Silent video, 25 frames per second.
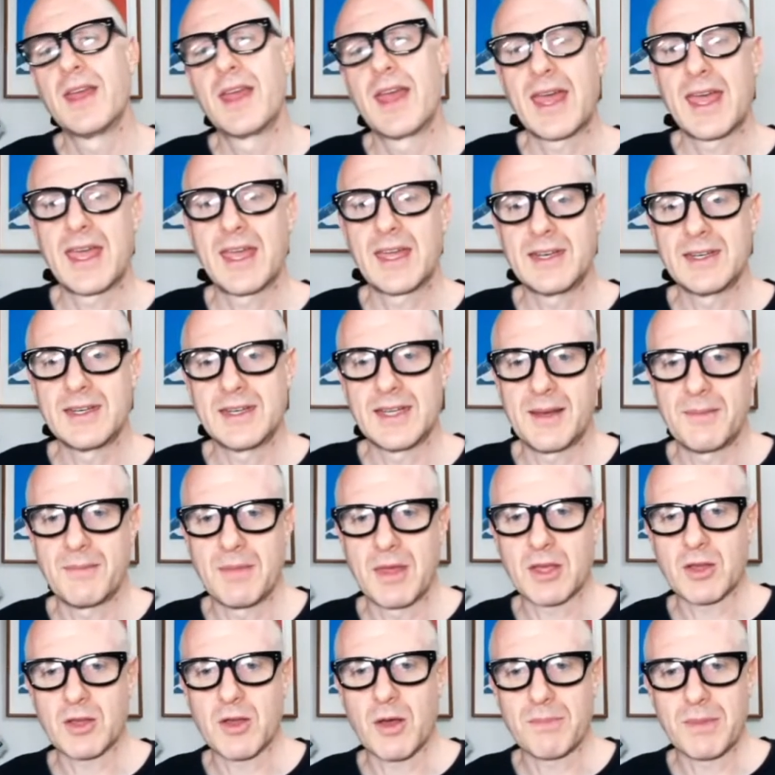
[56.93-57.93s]
And
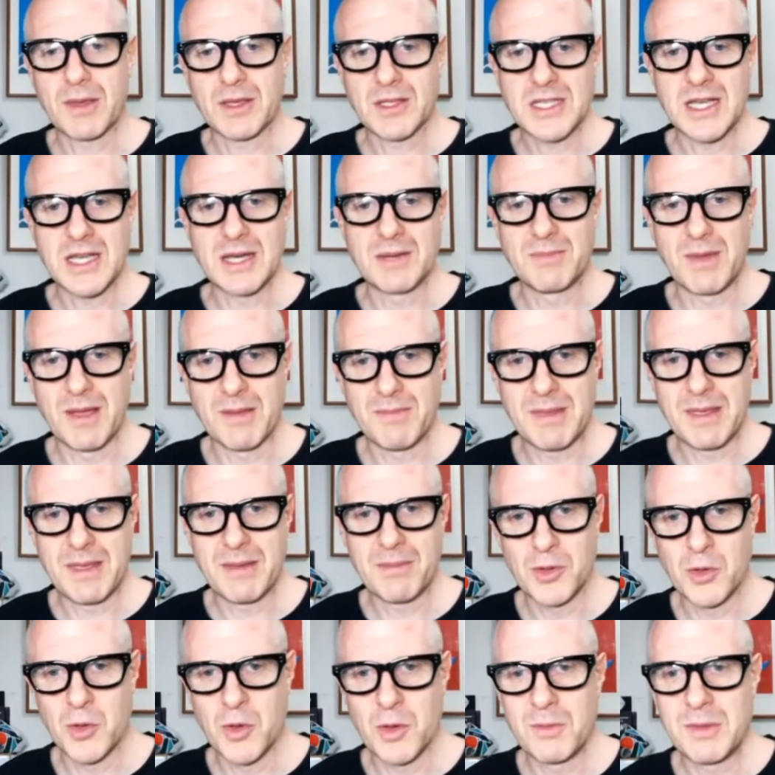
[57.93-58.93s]
it got picked up by
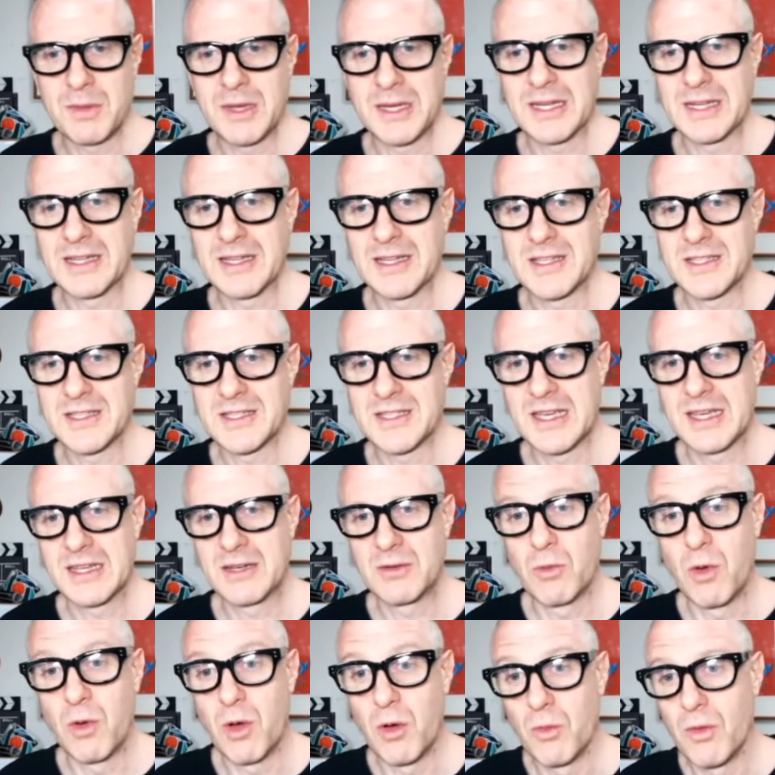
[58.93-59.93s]
people who immediately
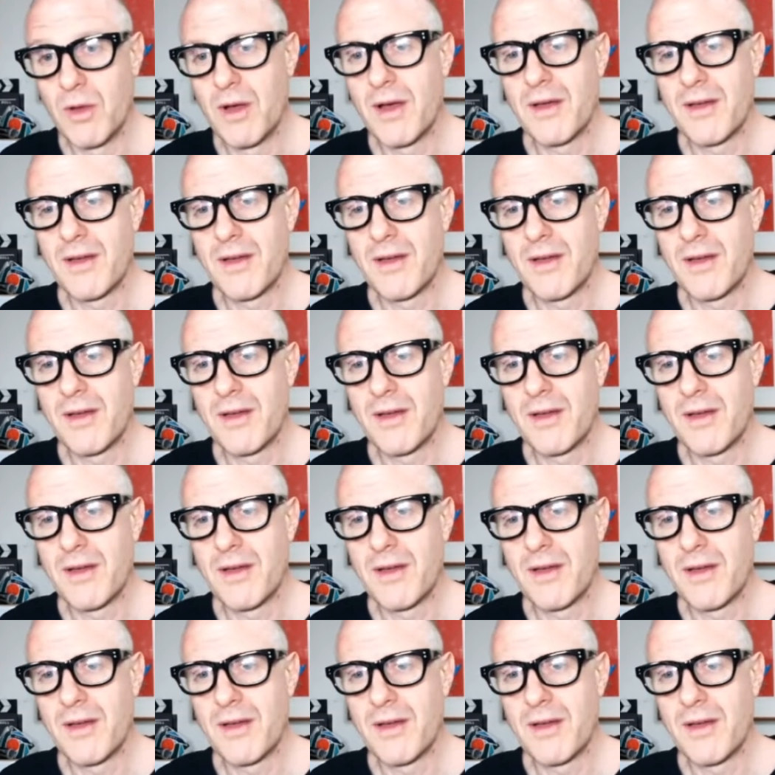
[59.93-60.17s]
said, well,